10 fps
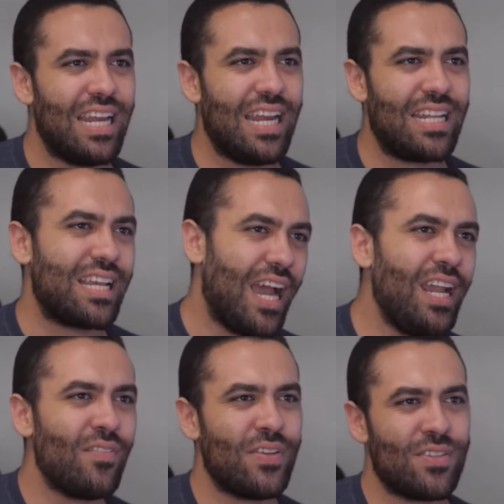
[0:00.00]
it
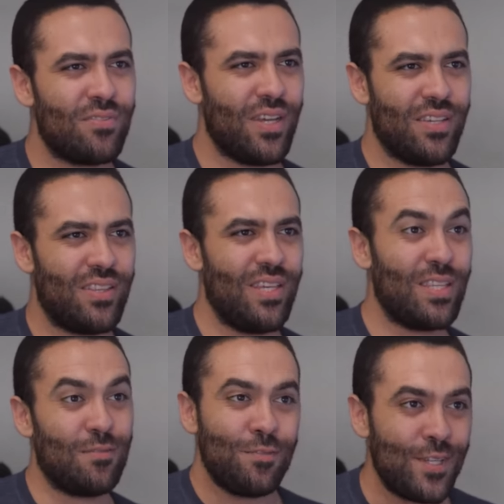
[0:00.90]
kind of is a, a thing
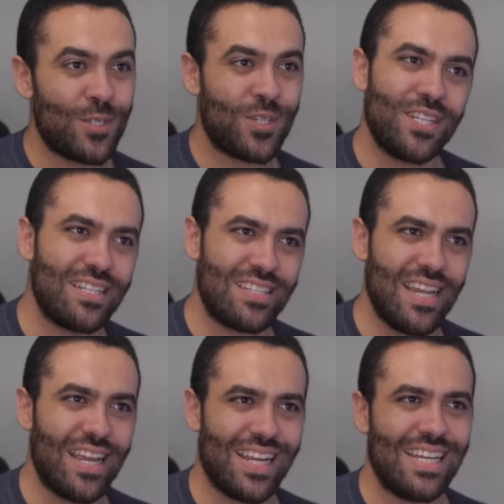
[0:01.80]
that feels good to
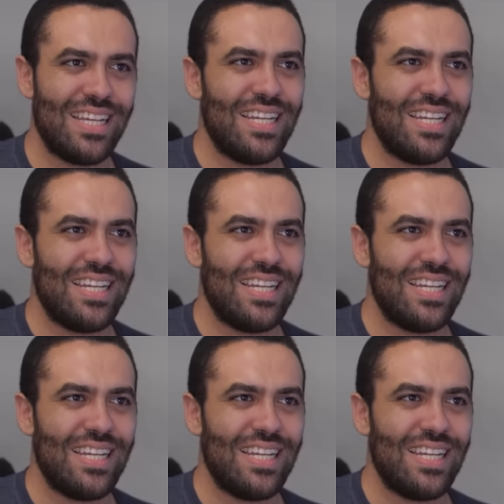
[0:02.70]
say.